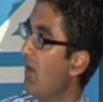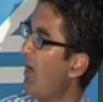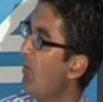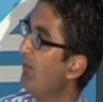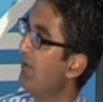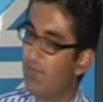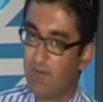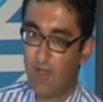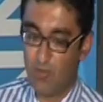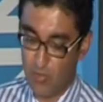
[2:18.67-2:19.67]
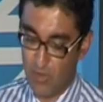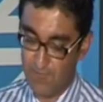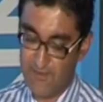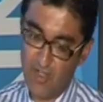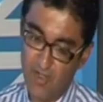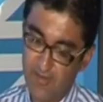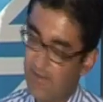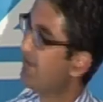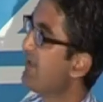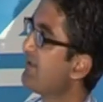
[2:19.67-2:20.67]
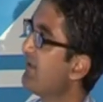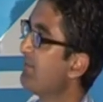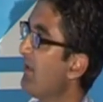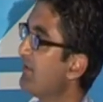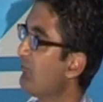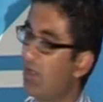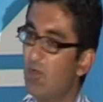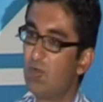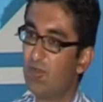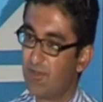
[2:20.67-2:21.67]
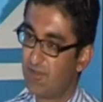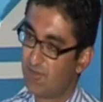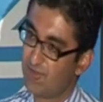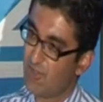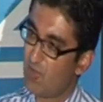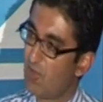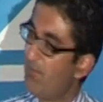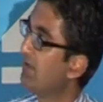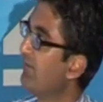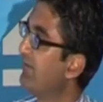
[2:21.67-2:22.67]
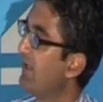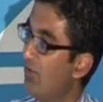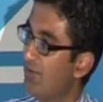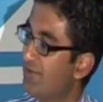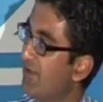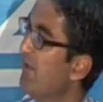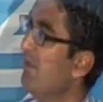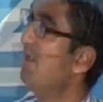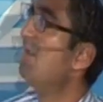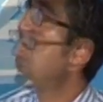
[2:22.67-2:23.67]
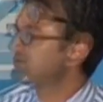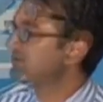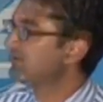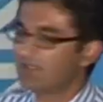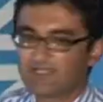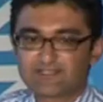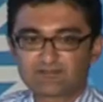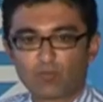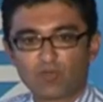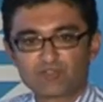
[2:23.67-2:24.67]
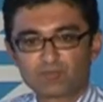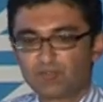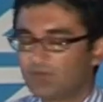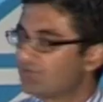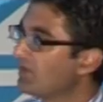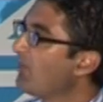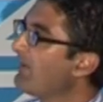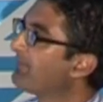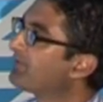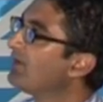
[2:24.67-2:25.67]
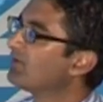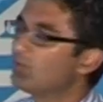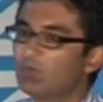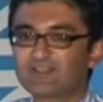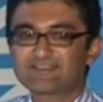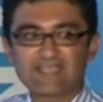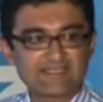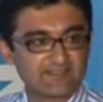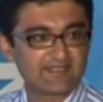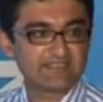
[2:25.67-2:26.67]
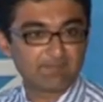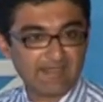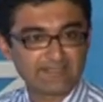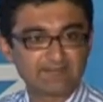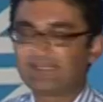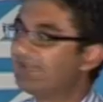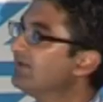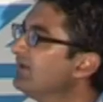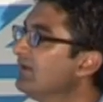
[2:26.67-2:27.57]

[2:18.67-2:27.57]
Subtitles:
only one of its kind in existence, but a quick Google search does show competitive technology. There is a list of the ones we use on our website who will assess it independently,